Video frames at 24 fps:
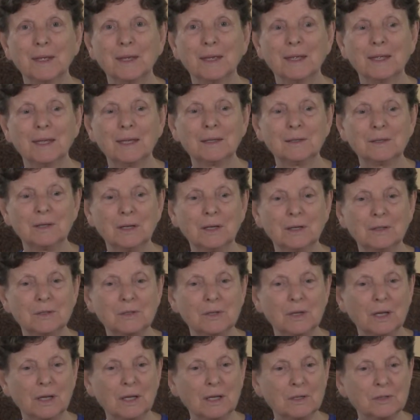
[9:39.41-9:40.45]

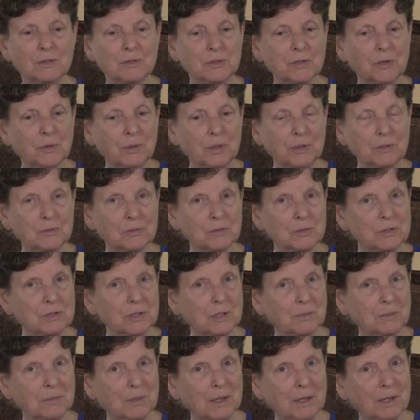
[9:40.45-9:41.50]
It's so
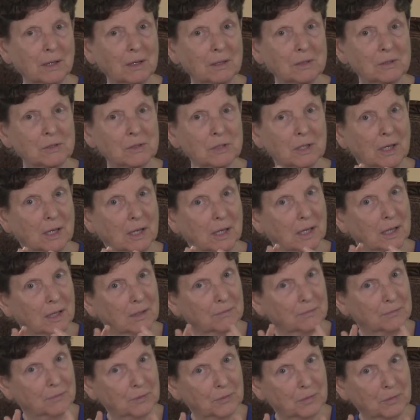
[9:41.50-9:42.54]
interesting because
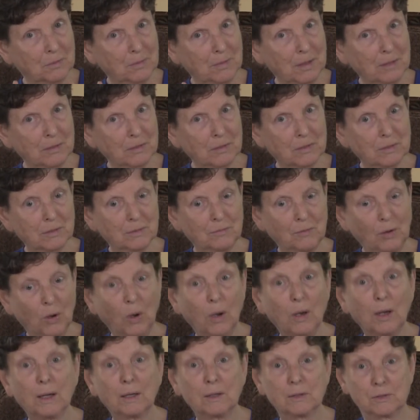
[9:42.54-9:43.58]
for the month of
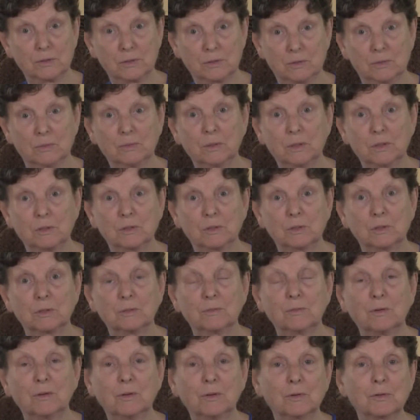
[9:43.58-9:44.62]
August, which
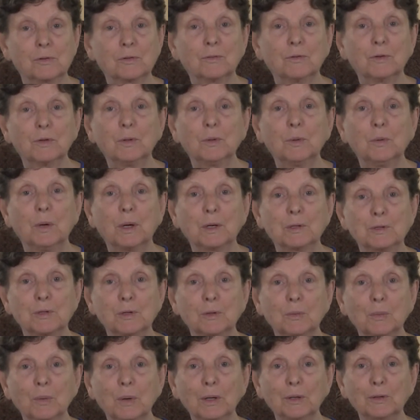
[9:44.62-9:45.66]
for those of you who watch
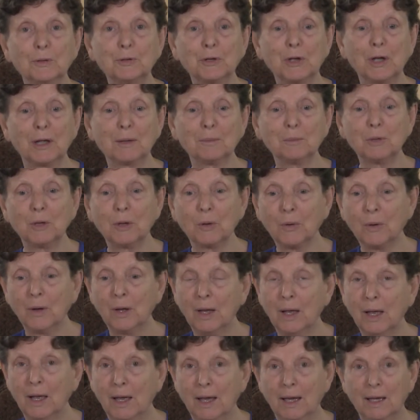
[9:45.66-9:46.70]
in real time know,
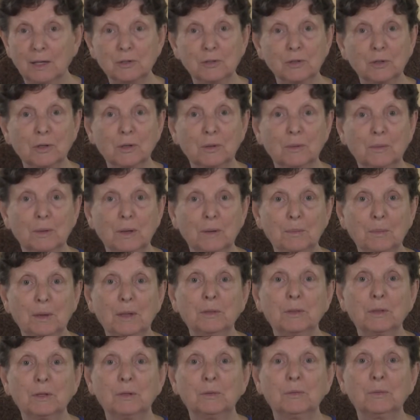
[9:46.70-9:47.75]
I took a
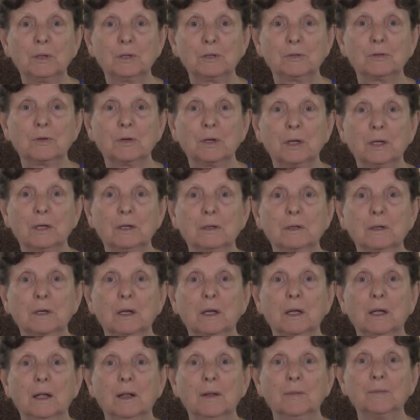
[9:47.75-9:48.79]
month in retreat.
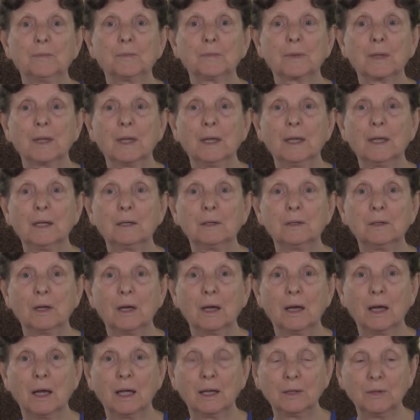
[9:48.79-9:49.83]
And
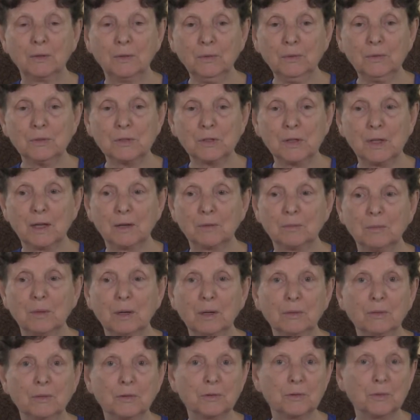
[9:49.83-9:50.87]
I used that
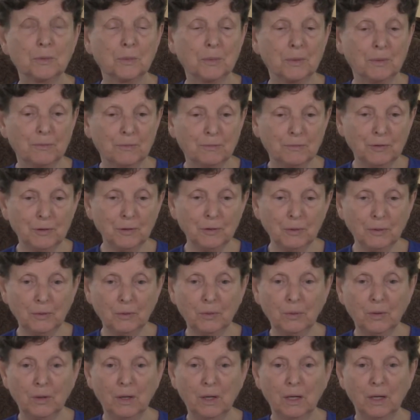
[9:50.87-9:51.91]
month to
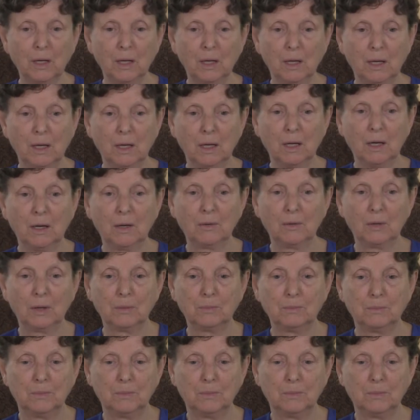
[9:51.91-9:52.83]
review a